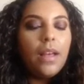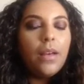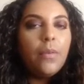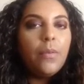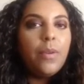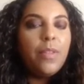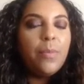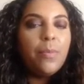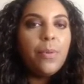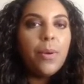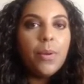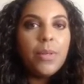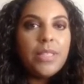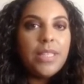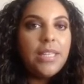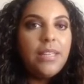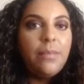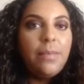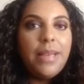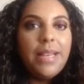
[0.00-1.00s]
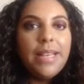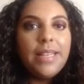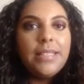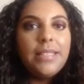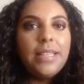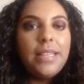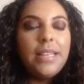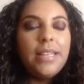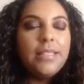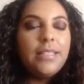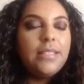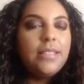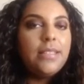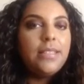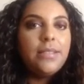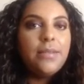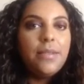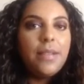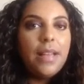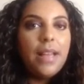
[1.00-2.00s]
with protein because it
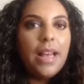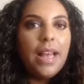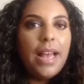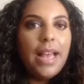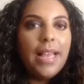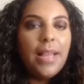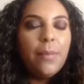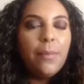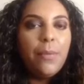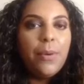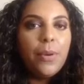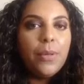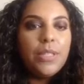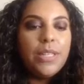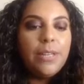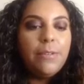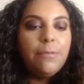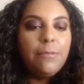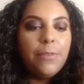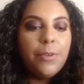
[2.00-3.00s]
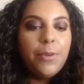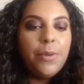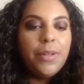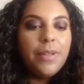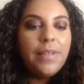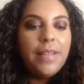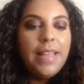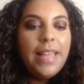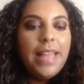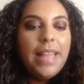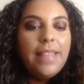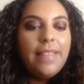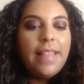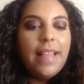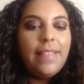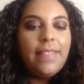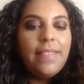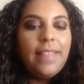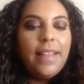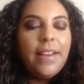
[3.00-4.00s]
is a high in protein food.
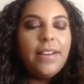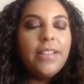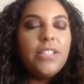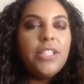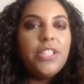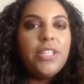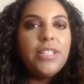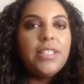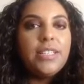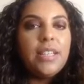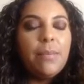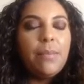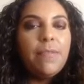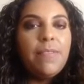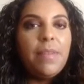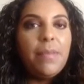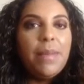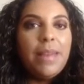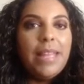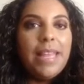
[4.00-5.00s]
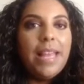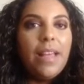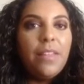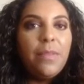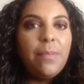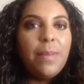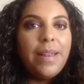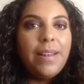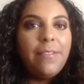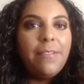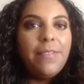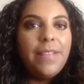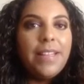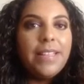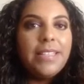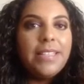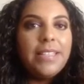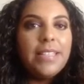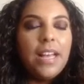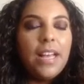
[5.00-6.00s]
That there is just some of the many health
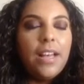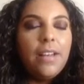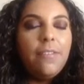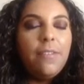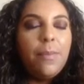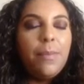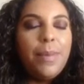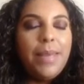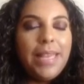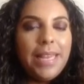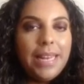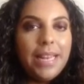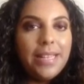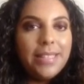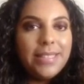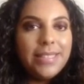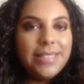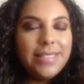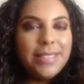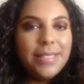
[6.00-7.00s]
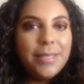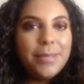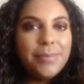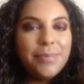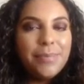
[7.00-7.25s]
benefits of peanuts.